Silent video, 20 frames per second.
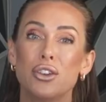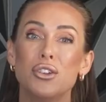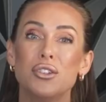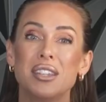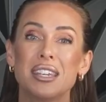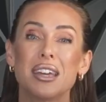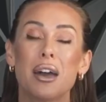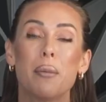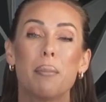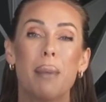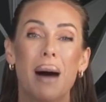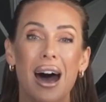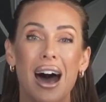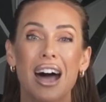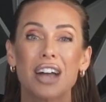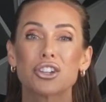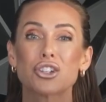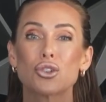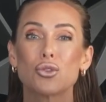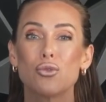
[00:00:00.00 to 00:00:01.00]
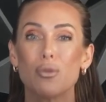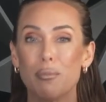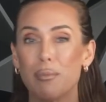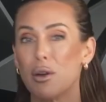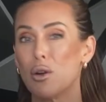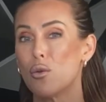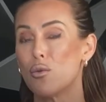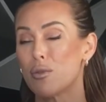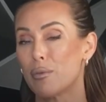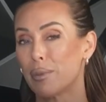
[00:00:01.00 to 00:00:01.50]
using a partial
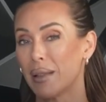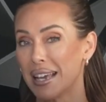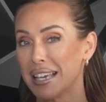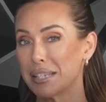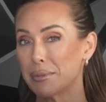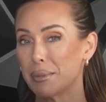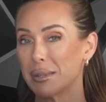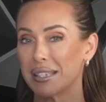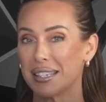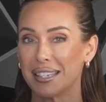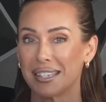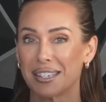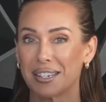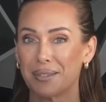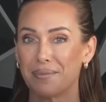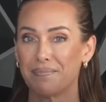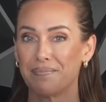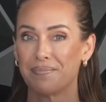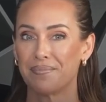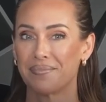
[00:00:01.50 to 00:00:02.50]
meal replacement system.